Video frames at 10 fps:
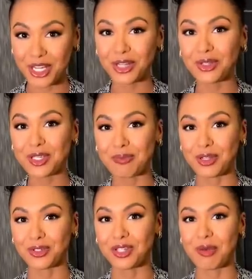and she's
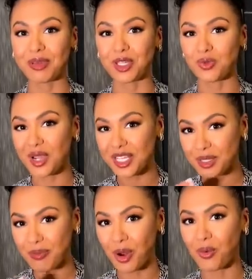doing
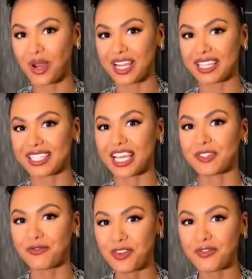big things. Much
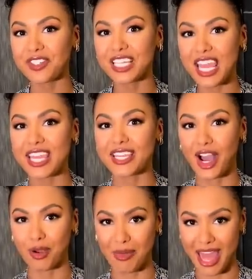kudos to her
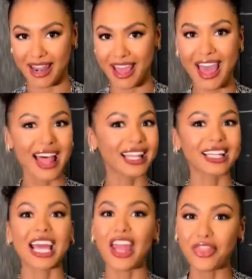moving up in
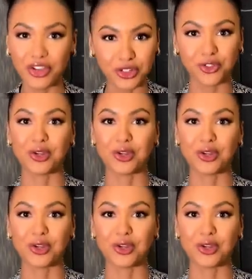journalism.